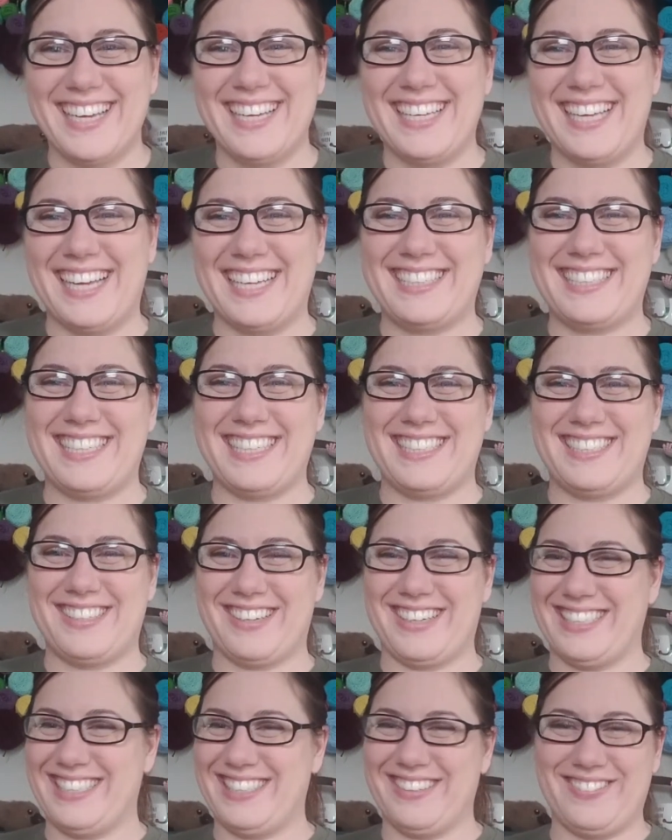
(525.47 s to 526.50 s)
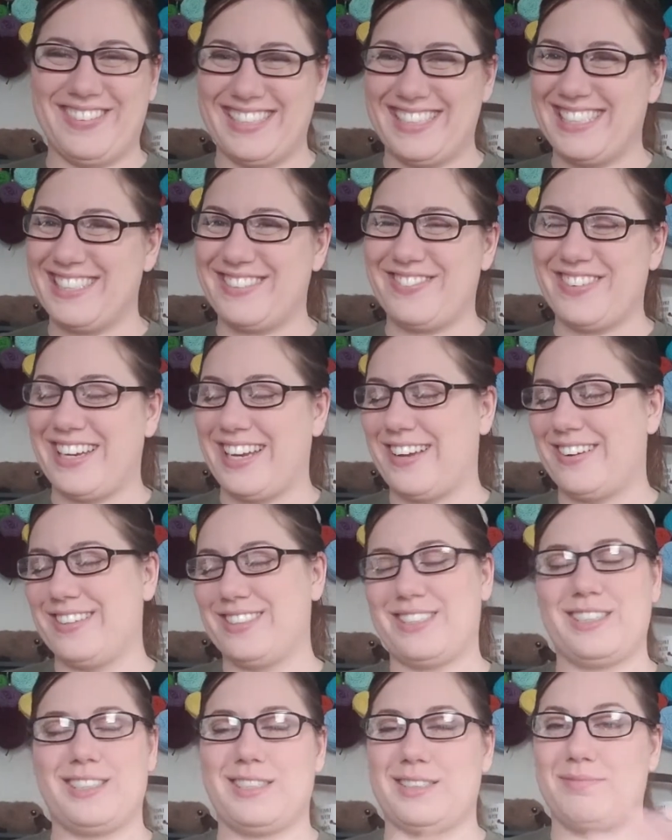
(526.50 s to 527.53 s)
Etsy store so much. This video is just